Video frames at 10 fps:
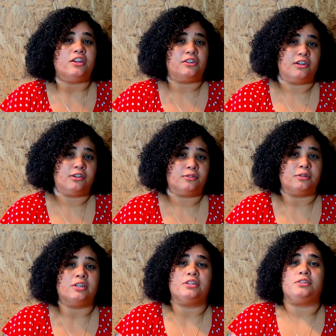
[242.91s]
you know,
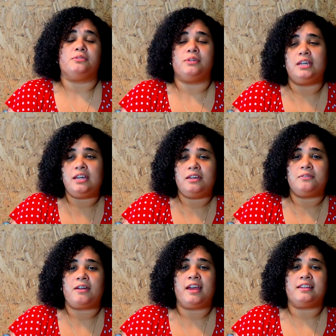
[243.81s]
you eat
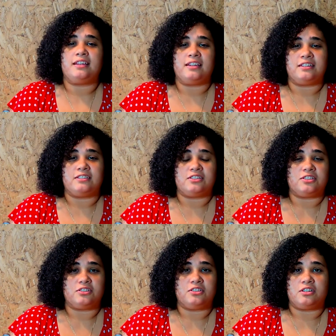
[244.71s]
right and
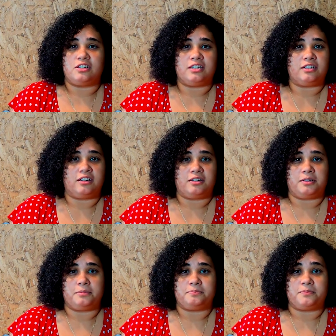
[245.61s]
you're gonna
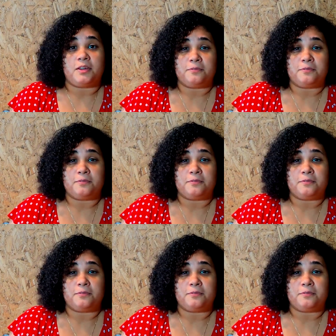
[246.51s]
um,